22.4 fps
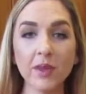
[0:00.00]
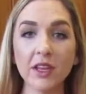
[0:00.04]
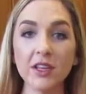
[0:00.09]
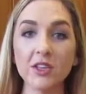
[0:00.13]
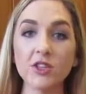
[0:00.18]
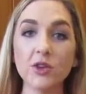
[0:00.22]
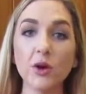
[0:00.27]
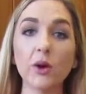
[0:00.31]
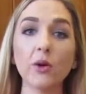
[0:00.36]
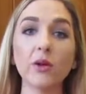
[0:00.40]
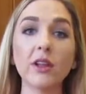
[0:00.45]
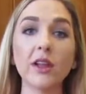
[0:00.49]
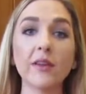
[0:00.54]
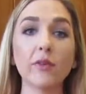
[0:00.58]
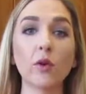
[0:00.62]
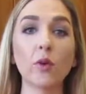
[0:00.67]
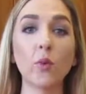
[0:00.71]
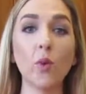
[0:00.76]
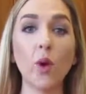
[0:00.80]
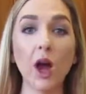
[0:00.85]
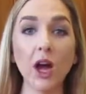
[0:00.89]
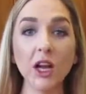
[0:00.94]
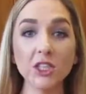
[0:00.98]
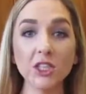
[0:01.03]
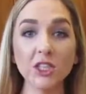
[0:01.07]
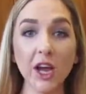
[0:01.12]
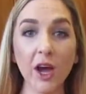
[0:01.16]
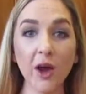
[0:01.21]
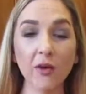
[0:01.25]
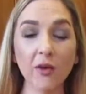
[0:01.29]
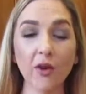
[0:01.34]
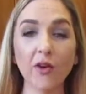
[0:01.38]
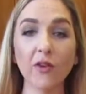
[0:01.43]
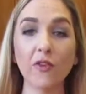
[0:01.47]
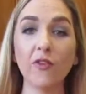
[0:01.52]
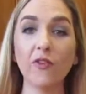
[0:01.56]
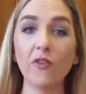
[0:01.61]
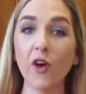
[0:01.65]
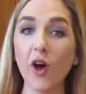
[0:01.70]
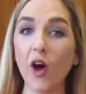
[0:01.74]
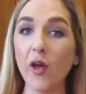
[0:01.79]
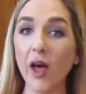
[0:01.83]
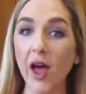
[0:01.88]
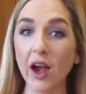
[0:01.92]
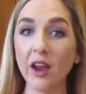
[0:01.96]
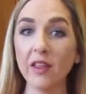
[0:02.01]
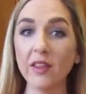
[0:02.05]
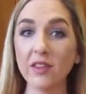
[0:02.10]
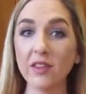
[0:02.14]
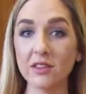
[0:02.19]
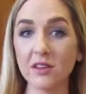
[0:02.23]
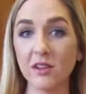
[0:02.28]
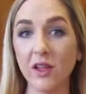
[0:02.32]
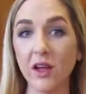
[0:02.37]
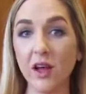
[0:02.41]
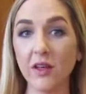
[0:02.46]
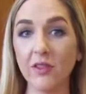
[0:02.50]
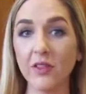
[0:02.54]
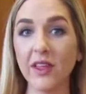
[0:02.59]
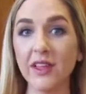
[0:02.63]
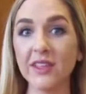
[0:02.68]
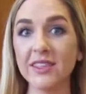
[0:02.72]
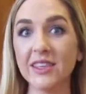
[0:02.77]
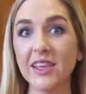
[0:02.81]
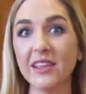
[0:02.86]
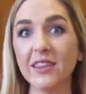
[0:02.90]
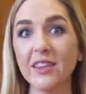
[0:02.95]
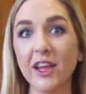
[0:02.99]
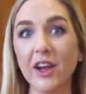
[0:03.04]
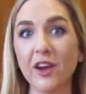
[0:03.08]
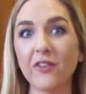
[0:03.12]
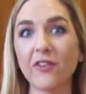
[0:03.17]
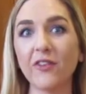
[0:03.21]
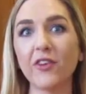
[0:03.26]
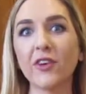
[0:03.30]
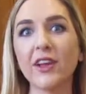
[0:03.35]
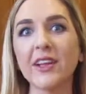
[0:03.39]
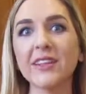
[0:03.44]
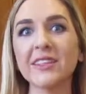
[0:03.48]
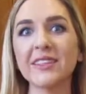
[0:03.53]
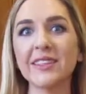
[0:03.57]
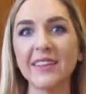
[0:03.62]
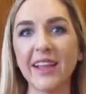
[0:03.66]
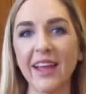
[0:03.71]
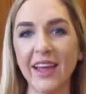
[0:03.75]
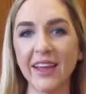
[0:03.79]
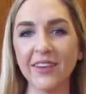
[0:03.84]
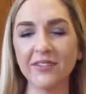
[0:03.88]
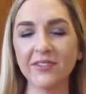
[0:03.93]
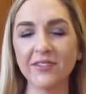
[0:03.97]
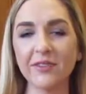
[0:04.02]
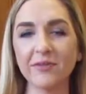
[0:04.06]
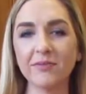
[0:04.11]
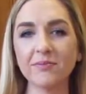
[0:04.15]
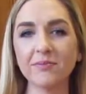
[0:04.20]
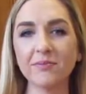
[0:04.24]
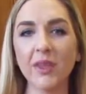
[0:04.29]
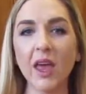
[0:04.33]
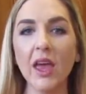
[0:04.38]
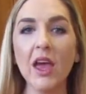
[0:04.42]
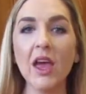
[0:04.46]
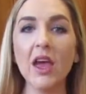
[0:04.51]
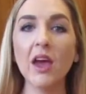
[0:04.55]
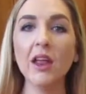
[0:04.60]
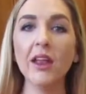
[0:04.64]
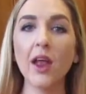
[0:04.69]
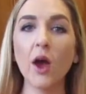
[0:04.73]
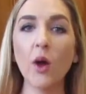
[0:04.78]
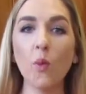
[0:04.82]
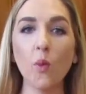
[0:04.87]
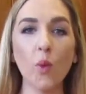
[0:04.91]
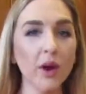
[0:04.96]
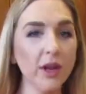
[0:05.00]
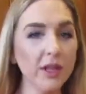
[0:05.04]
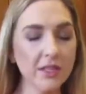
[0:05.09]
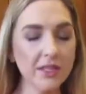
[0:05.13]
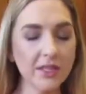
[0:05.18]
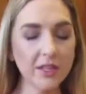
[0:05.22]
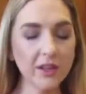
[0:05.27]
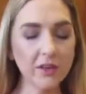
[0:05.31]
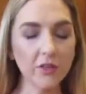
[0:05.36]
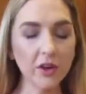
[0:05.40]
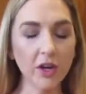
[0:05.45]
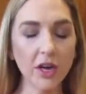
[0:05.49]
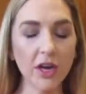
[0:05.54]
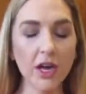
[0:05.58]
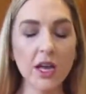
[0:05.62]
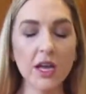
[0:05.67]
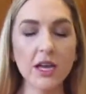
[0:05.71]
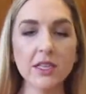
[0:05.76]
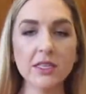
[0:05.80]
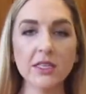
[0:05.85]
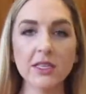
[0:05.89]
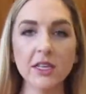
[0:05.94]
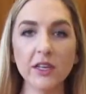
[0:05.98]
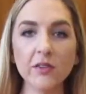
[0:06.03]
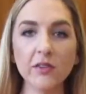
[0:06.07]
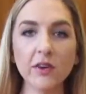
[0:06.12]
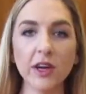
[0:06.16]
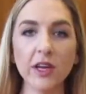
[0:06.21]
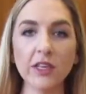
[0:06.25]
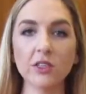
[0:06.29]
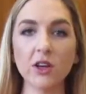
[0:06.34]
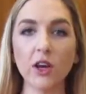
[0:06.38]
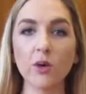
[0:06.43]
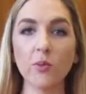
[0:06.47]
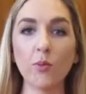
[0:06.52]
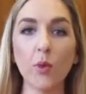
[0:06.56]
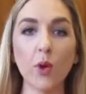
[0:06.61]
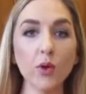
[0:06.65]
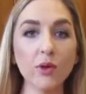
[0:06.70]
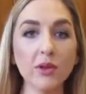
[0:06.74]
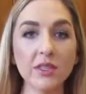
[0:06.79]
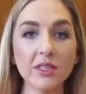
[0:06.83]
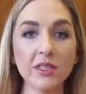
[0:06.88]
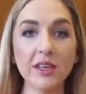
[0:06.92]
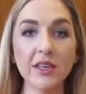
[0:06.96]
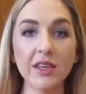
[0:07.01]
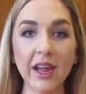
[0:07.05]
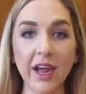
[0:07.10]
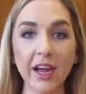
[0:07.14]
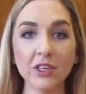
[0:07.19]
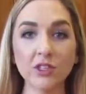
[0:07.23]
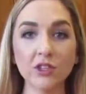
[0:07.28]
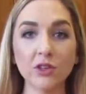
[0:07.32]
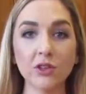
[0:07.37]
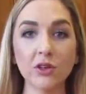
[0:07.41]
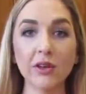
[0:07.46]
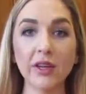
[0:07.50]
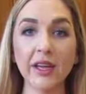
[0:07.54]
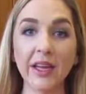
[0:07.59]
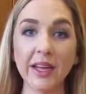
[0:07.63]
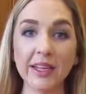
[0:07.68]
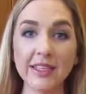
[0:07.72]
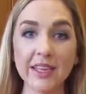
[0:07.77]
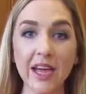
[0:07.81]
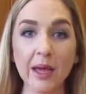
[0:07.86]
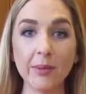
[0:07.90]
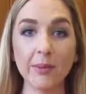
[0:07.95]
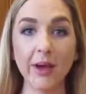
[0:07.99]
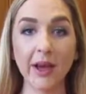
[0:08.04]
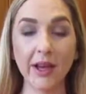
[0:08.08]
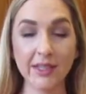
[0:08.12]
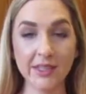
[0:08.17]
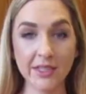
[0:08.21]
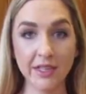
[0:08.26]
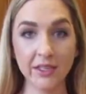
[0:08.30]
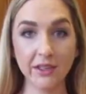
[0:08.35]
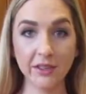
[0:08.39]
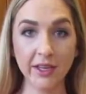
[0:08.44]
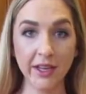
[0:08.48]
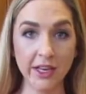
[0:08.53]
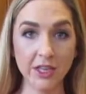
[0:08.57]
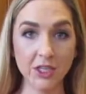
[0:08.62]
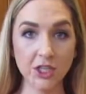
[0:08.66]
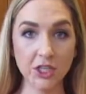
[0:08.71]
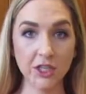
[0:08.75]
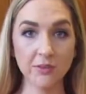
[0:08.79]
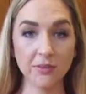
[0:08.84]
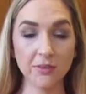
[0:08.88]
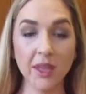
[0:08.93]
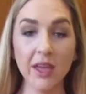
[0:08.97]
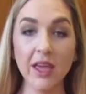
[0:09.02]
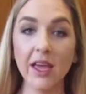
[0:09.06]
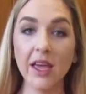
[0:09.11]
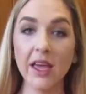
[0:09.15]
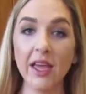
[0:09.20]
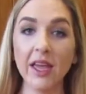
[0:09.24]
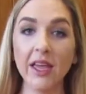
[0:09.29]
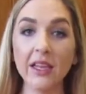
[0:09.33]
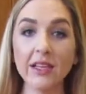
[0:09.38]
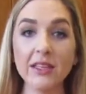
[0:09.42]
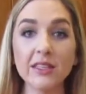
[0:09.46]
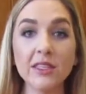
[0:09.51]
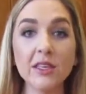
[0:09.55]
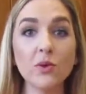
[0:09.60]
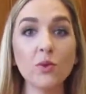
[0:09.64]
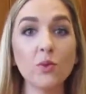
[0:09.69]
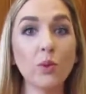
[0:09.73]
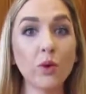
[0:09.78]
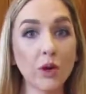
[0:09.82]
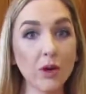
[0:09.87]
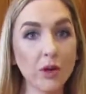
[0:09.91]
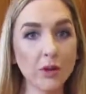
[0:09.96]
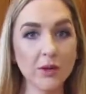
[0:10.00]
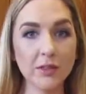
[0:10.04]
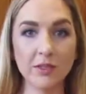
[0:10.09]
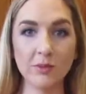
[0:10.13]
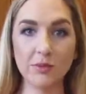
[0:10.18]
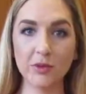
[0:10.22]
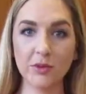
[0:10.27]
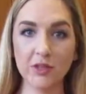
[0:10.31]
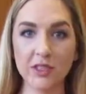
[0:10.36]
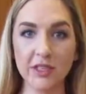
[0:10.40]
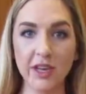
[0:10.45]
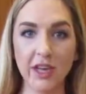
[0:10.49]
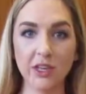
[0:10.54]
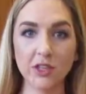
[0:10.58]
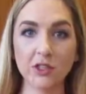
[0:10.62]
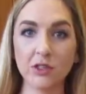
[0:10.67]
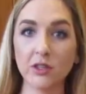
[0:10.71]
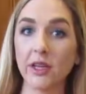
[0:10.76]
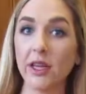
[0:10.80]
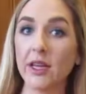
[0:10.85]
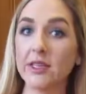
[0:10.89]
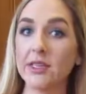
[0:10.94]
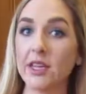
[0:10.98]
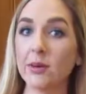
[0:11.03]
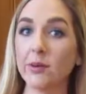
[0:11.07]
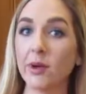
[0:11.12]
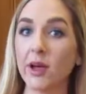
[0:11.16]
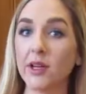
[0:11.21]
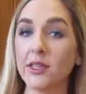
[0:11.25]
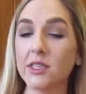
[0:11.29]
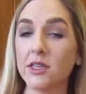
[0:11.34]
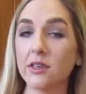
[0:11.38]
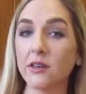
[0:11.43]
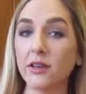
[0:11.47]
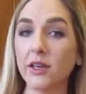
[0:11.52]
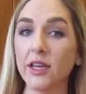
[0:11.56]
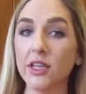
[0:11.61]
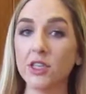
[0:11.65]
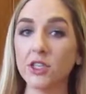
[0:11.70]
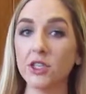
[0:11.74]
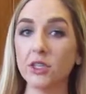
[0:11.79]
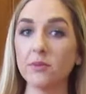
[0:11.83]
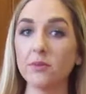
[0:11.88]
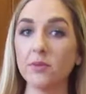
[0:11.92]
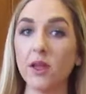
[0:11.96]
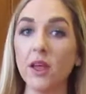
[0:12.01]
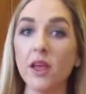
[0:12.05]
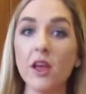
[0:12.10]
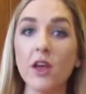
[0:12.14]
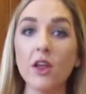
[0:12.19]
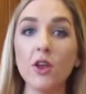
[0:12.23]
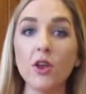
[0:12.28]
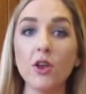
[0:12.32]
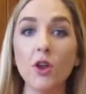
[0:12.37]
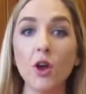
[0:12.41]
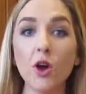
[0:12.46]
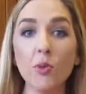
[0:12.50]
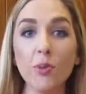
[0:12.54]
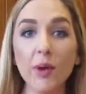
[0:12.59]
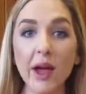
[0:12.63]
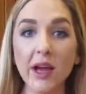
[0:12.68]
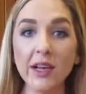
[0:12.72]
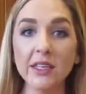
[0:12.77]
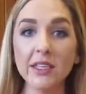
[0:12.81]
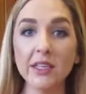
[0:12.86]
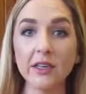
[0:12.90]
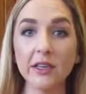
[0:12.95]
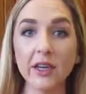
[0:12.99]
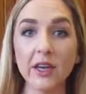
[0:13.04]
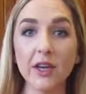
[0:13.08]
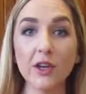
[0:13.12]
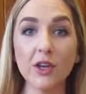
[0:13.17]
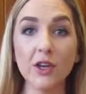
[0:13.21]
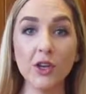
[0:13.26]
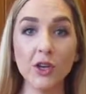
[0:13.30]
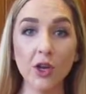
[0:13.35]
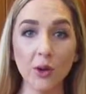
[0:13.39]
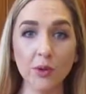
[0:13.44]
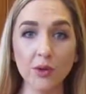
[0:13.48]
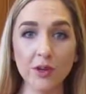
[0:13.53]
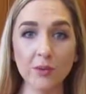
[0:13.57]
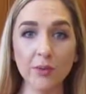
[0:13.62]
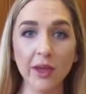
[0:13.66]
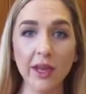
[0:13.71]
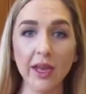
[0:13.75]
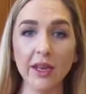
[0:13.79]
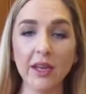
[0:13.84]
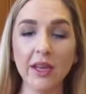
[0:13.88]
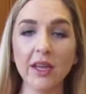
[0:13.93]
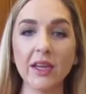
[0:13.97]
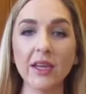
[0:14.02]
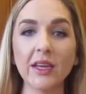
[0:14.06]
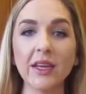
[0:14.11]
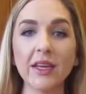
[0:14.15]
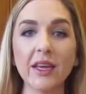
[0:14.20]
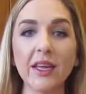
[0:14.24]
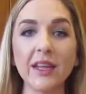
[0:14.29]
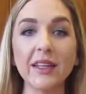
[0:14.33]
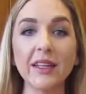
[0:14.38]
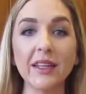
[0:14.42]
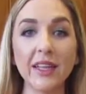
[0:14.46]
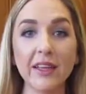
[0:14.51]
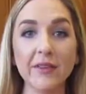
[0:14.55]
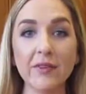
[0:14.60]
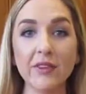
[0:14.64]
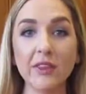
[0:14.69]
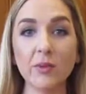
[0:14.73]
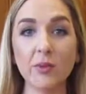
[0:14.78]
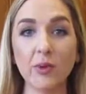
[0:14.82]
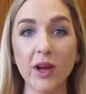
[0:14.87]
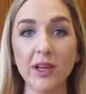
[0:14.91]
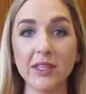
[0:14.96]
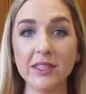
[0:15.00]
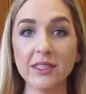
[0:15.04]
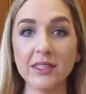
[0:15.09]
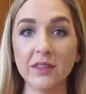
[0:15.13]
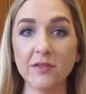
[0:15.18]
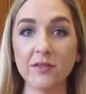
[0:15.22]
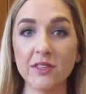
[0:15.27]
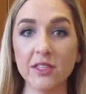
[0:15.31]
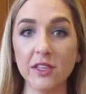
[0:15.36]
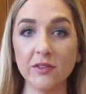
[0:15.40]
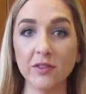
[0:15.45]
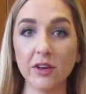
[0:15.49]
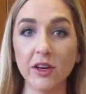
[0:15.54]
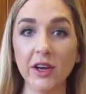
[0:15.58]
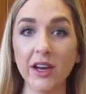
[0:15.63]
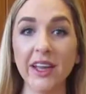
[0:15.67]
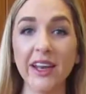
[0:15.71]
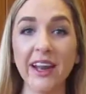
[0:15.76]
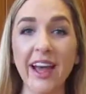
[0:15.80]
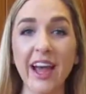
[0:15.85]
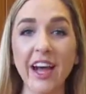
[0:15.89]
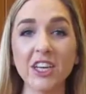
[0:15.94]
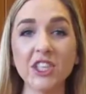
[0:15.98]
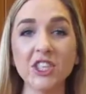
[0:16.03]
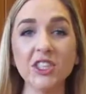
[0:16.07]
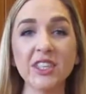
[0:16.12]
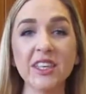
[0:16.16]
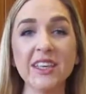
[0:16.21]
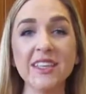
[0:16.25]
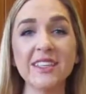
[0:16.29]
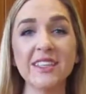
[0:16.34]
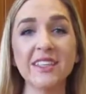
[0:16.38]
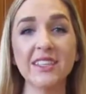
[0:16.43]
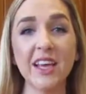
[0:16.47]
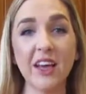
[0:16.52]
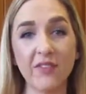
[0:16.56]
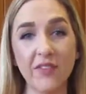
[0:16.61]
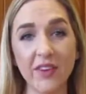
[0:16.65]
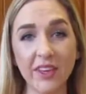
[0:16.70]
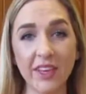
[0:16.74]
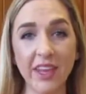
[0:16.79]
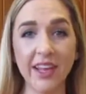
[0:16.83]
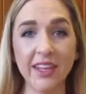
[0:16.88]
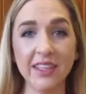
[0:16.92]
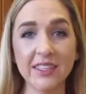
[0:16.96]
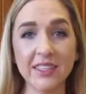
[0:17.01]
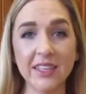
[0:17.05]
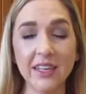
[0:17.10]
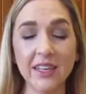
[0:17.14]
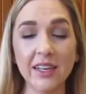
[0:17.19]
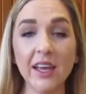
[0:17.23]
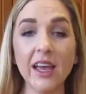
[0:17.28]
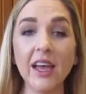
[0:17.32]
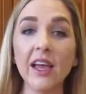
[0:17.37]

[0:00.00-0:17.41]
So it will never wash out or fall out cloth. It's in there for its life. Now, what is silver? Silver is our most natural antibacterial agent. It is the world's most natural antibacterial agent. No bacteria known to man can live in the presence of silver. It actually suffocates it,